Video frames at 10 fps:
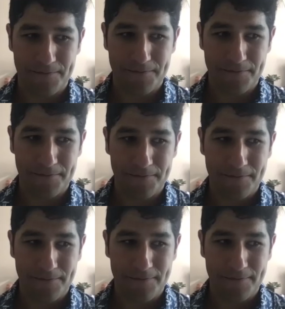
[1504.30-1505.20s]

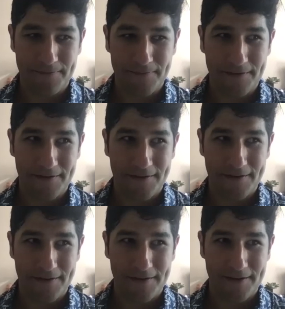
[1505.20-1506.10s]

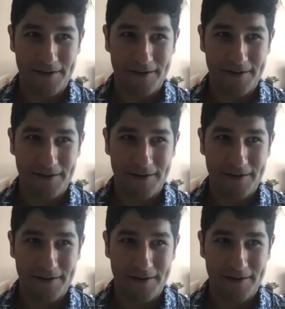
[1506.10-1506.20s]
Nobody speaks.